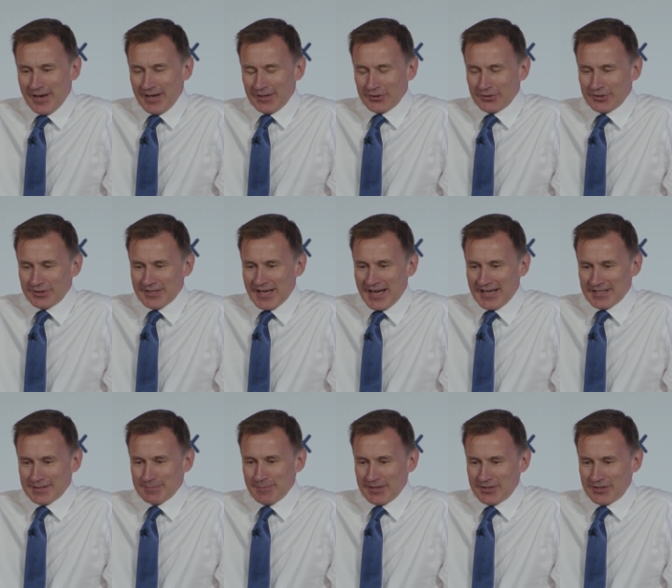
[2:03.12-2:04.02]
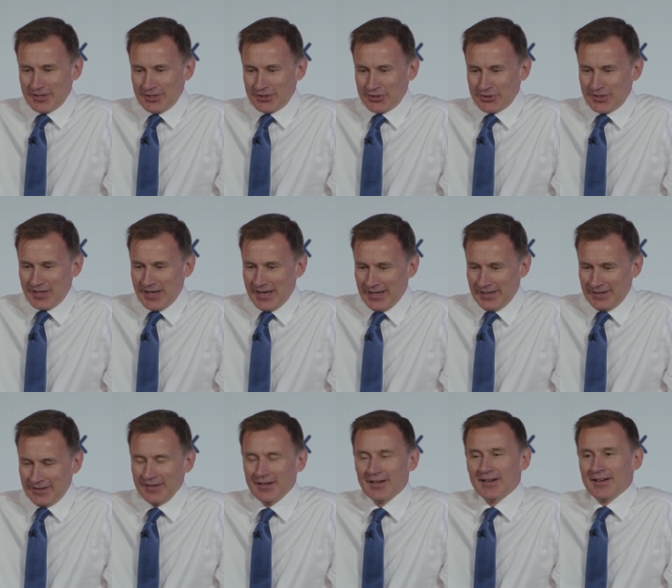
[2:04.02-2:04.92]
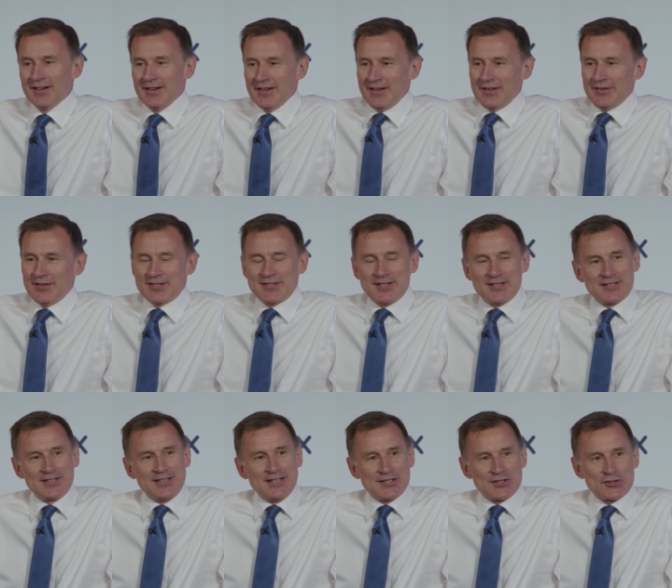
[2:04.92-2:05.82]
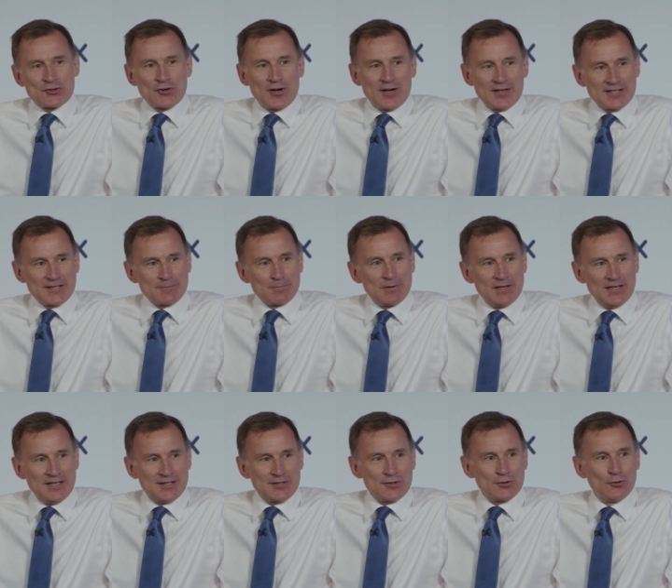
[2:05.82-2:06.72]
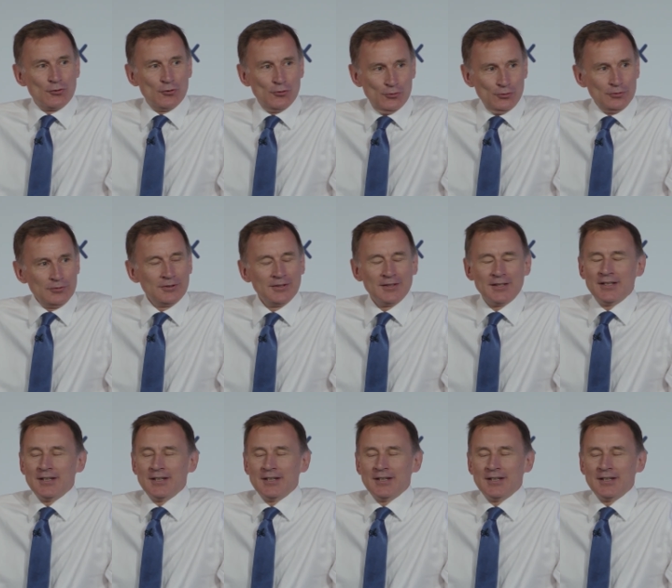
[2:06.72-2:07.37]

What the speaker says: I got a text message saying, "This is Liz Truss, please call."